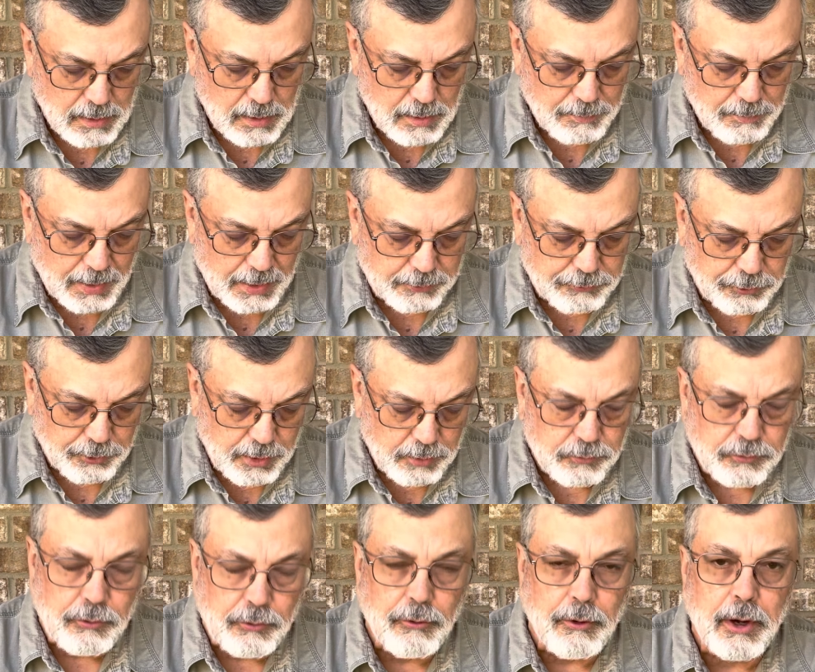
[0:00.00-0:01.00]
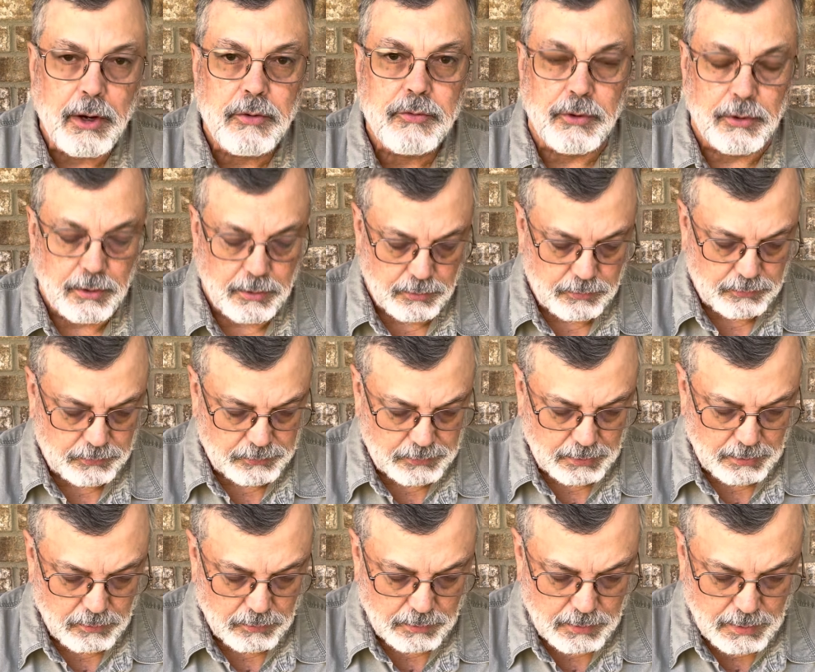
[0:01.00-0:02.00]
My transgression is
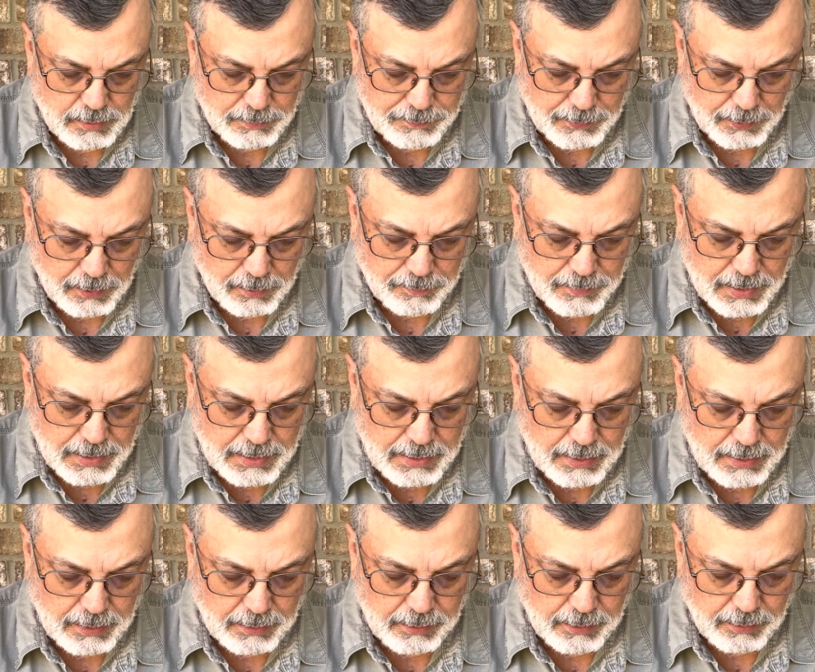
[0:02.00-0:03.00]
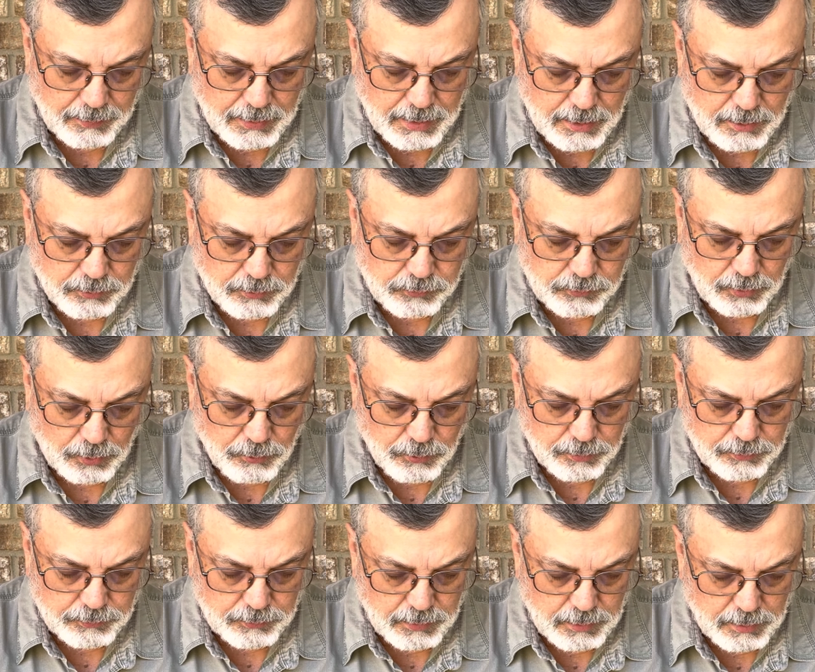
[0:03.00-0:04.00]
sealed up in a bag, and thou
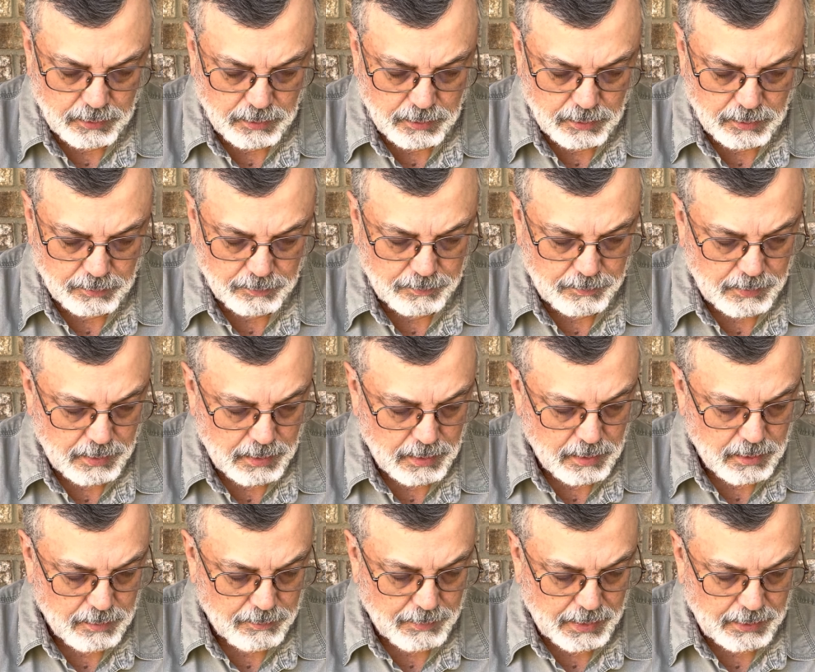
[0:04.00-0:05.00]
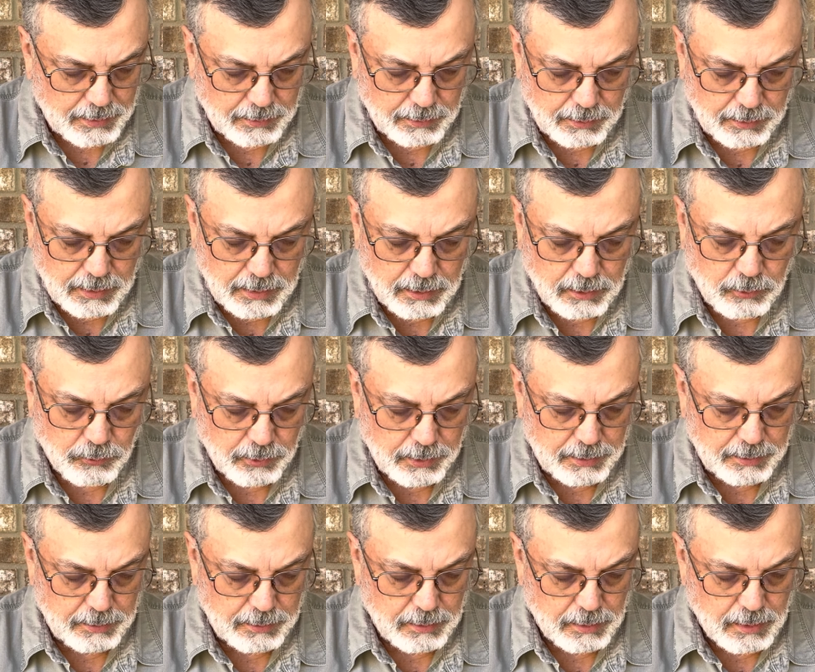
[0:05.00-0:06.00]
sewest it up, mine
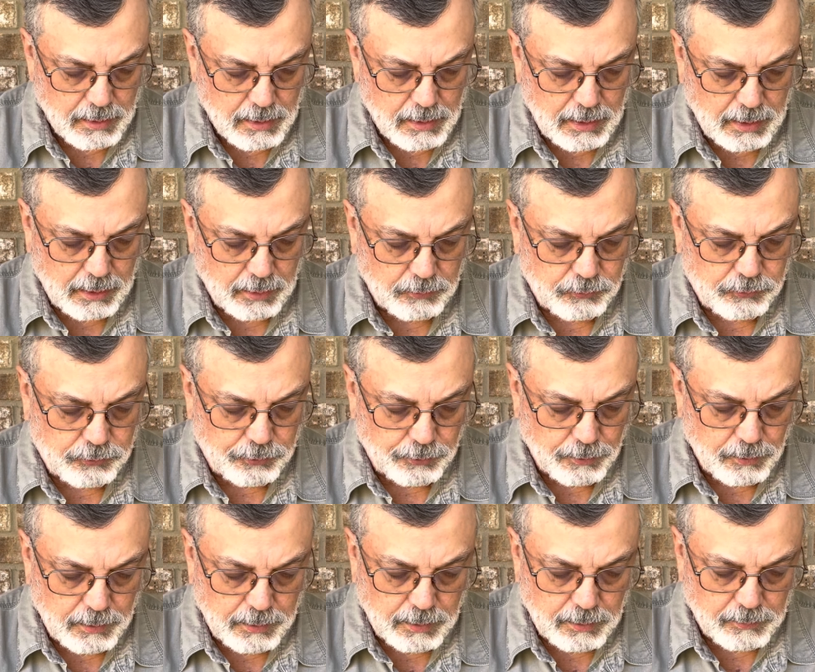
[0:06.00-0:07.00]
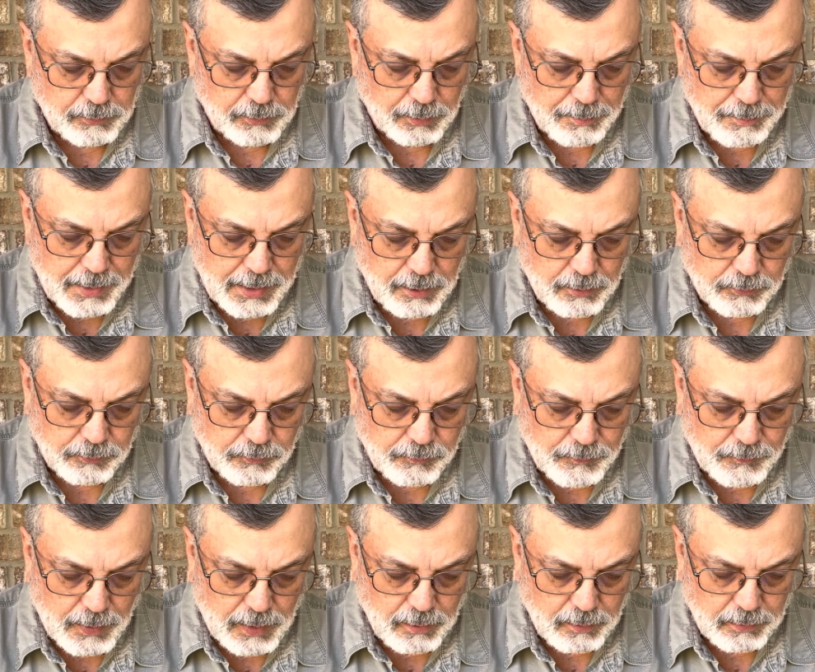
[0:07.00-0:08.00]
iniquity. And surely the mountains
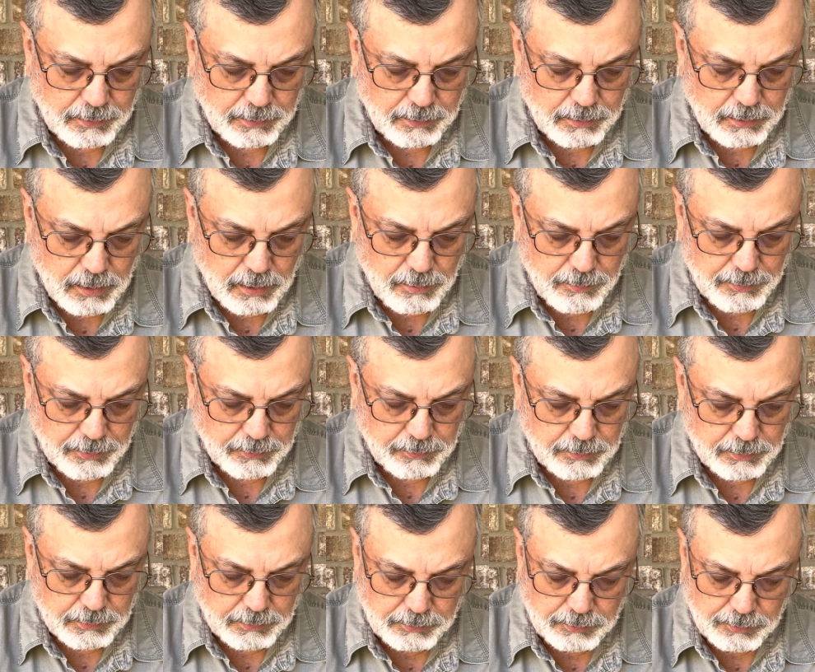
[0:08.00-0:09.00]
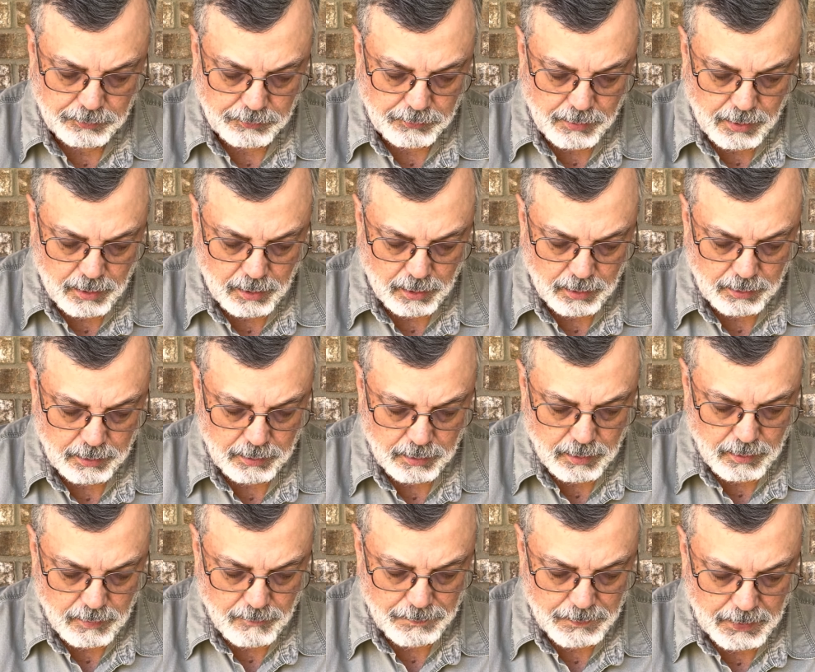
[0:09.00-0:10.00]
falling cometh to naught,
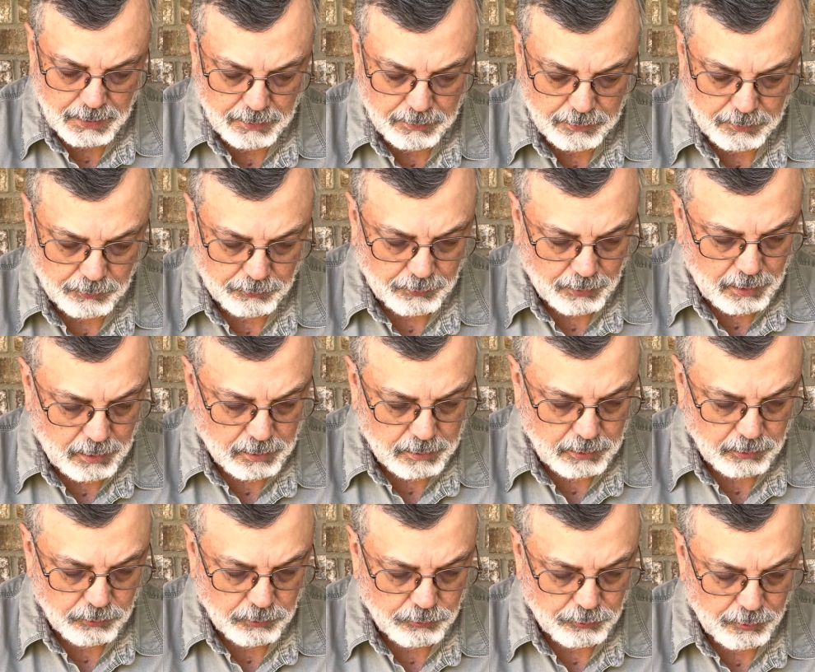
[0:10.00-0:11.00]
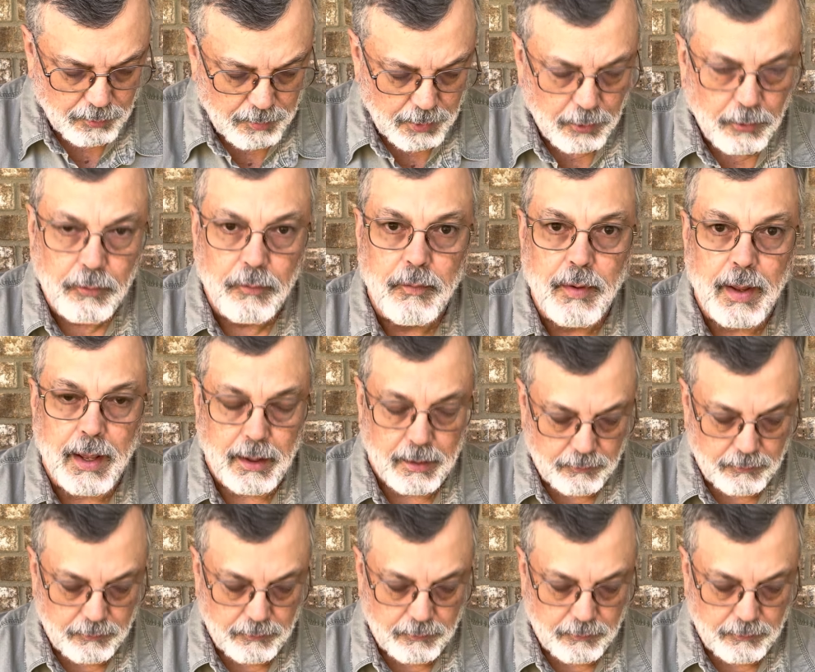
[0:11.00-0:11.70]
and the rock is removed out